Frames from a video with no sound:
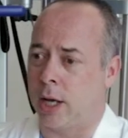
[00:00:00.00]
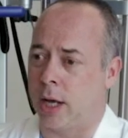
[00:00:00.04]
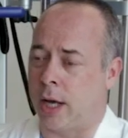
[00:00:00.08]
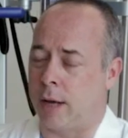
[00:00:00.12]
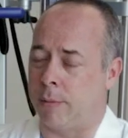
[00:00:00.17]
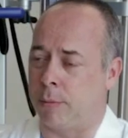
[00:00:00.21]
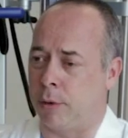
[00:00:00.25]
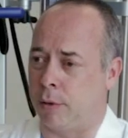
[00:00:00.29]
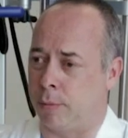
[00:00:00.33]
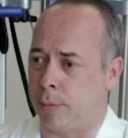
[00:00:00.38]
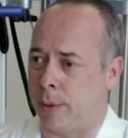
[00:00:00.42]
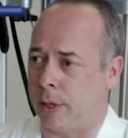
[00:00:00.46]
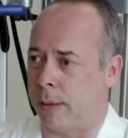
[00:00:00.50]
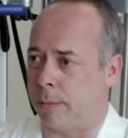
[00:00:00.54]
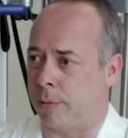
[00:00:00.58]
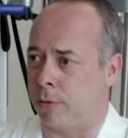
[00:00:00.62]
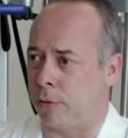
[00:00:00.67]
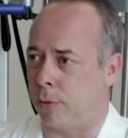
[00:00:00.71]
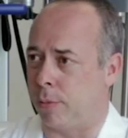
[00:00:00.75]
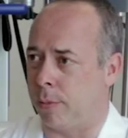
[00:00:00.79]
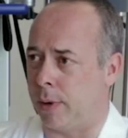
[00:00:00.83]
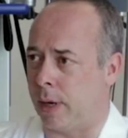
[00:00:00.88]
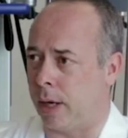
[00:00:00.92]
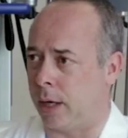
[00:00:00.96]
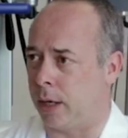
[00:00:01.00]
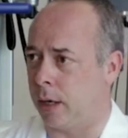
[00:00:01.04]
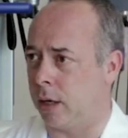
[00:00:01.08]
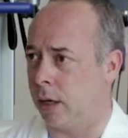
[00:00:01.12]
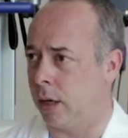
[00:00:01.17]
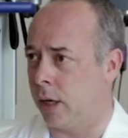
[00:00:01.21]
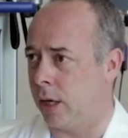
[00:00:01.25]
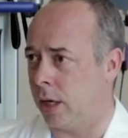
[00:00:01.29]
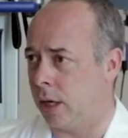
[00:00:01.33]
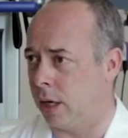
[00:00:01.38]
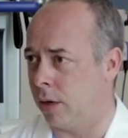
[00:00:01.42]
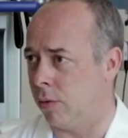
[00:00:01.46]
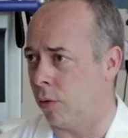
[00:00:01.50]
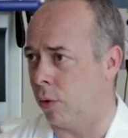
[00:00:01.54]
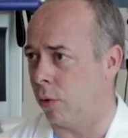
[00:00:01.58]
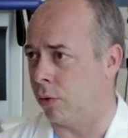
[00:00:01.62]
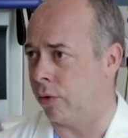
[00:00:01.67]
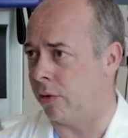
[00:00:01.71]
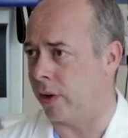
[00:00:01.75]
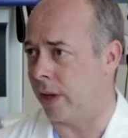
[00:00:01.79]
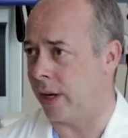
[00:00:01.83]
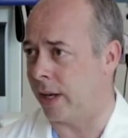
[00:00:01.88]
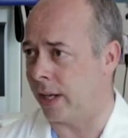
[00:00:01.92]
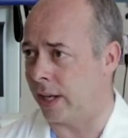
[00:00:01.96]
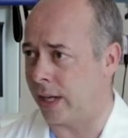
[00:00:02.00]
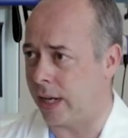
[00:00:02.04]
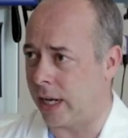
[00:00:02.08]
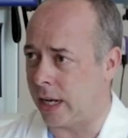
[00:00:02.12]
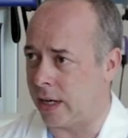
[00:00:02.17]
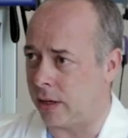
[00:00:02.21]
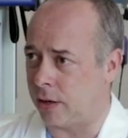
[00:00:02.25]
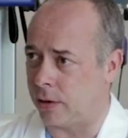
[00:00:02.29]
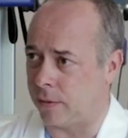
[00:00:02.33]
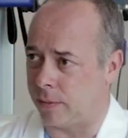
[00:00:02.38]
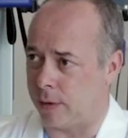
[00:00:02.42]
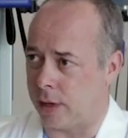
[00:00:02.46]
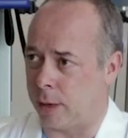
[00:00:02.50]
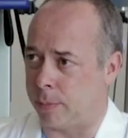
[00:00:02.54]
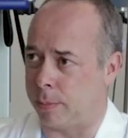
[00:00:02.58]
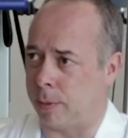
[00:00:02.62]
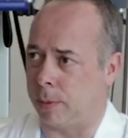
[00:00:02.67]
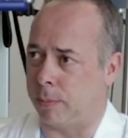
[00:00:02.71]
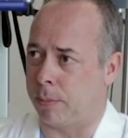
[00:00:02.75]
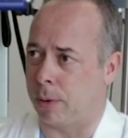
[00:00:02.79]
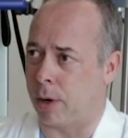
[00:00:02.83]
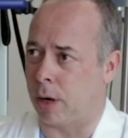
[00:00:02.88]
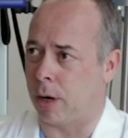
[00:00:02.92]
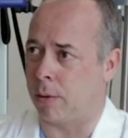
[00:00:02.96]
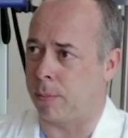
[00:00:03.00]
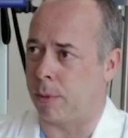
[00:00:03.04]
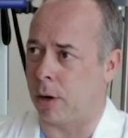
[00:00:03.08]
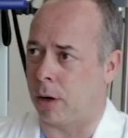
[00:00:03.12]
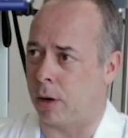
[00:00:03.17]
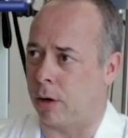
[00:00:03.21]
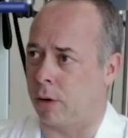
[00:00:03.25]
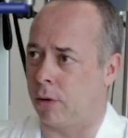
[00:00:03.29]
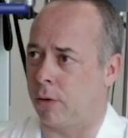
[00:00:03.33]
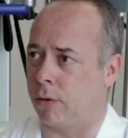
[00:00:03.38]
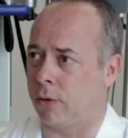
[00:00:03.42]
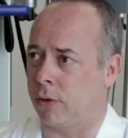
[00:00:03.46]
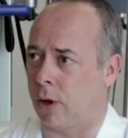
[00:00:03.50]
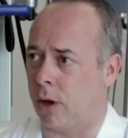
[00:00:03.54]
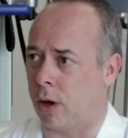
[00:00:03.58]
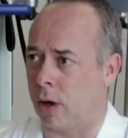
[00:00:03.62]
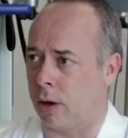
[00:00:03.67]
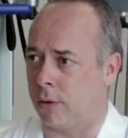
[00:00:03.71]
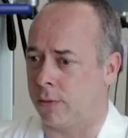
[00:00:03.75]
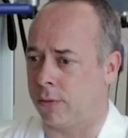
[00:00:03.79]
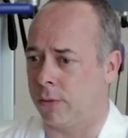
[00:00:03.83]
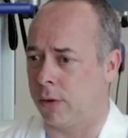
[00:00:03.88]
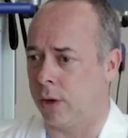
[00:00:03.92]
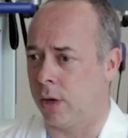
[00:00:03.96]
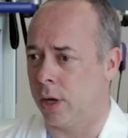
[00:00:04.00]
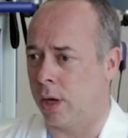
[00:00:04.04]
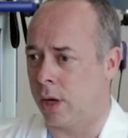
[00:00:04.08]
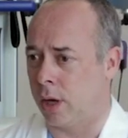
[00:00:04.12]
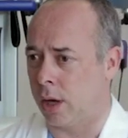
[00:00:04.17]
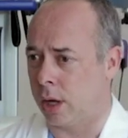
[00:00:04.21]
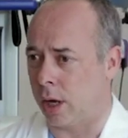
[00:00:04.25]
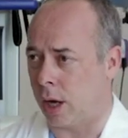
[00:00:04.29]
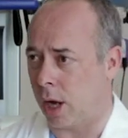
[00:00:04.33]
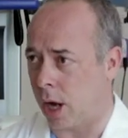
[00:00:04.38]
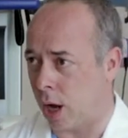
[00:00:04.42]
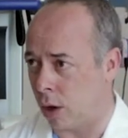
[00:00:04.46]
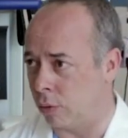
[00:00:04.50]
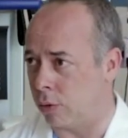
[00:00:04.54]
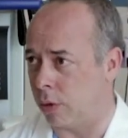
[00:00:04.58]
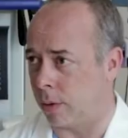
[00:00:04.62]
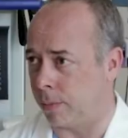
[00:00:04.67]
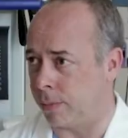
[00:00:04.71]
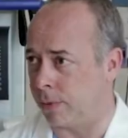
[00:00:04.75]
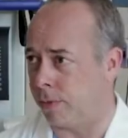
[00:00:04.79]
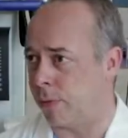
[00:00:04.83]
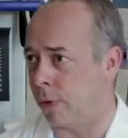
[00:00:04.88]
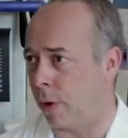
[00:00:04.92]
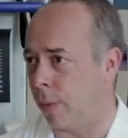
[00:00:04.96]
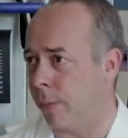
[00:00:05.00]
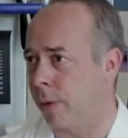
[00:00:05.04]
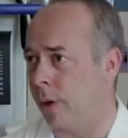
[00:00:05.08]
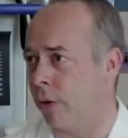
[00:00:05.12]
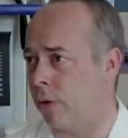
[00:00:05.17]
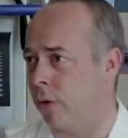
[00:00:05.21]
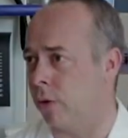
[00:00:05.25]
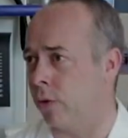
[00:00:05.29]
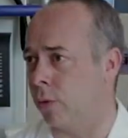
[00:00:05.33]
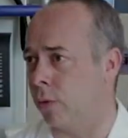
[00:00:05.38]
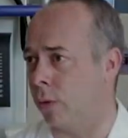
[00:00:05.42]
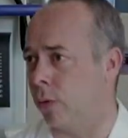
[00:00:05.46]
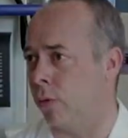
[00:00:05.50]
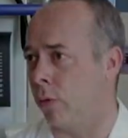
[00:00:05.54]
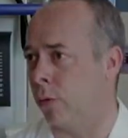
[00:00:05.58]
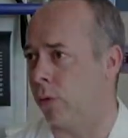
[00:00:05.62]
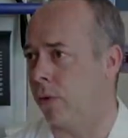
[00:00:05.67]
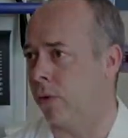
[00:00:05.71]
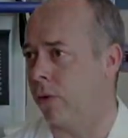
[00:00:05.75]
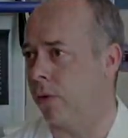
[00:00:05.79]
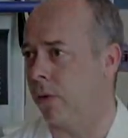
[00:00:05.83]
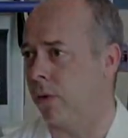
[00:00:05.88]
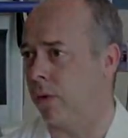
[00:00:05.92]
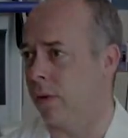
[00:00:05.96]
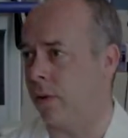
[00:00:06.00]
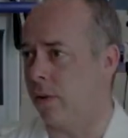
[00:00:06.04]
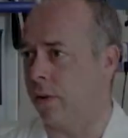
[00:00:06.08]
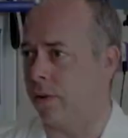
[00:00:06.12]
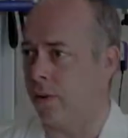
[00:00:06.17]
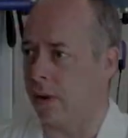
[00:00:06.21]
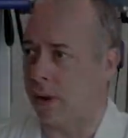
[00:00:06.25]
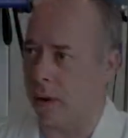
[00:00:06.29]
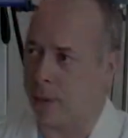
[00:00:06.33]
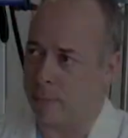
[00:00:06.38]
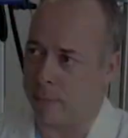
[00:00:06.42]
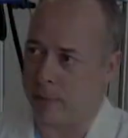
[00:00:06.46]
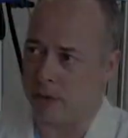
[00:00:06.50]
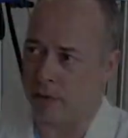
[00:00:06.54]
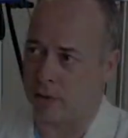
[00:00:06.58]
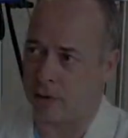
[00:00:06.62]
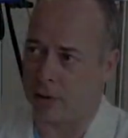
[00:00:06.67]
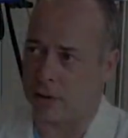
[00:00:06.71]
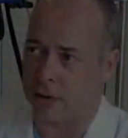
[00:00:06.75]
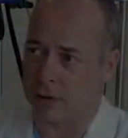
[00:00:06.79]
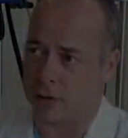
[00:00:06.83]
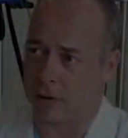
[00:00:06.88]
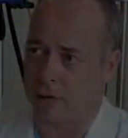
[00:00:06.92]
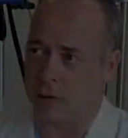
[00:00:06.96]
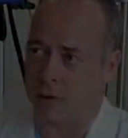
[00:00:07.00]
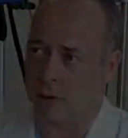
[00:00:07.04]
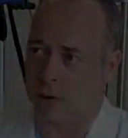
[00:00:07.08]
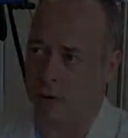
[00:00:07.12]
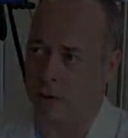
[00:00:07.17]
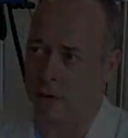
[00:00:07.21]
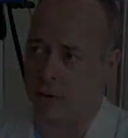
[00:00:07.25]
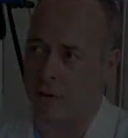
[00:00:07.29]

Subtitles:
And we've been able to make inroads and again developing biomarkers of outcomes for patients with Crohn's disease based on these subtle